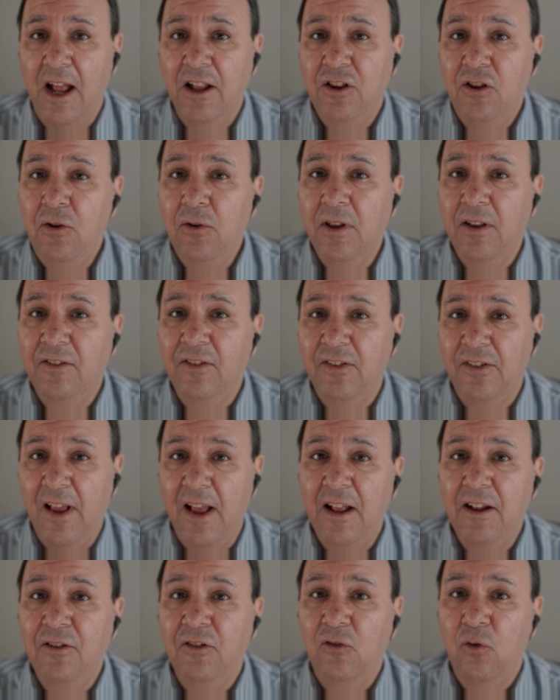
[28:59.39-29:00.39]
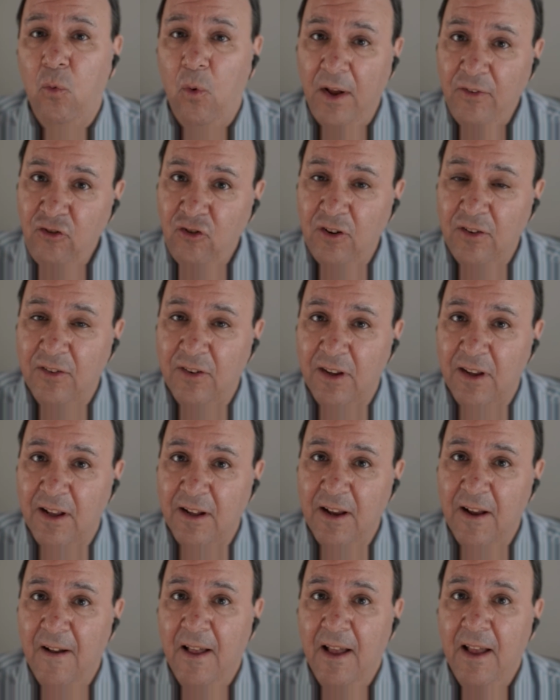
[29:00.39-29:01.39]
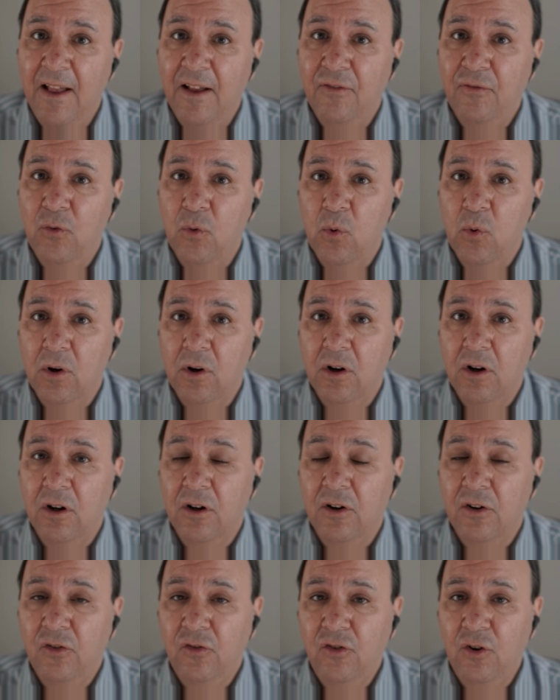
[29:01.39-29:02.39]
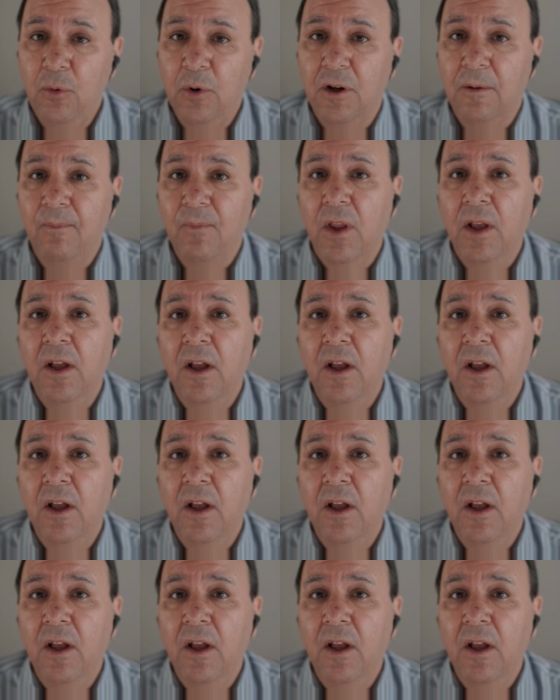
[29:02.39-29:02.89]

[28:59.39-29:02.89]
and you can send questions in for Stuart.